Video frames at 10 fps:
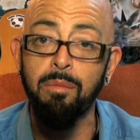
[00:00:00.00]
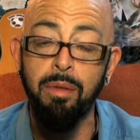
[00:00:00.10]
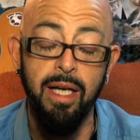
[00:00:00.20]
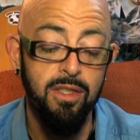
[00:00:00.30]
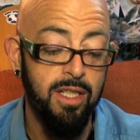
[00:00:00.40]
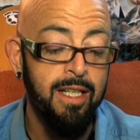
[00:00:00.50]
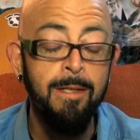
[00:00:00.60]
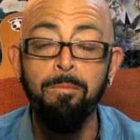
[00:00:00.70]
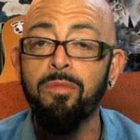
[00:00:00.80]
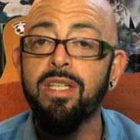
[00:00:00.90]
compassion.
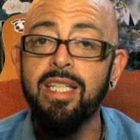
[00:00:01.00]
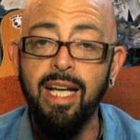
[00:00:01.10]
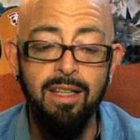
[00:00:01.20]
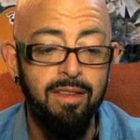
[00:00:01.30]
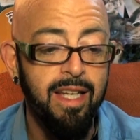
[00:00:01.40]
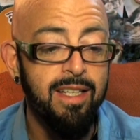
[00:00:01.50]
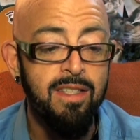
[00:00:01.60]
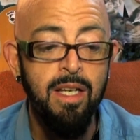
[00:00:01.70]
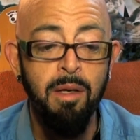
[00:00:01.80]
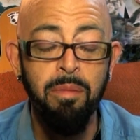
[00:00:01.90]
The second thing is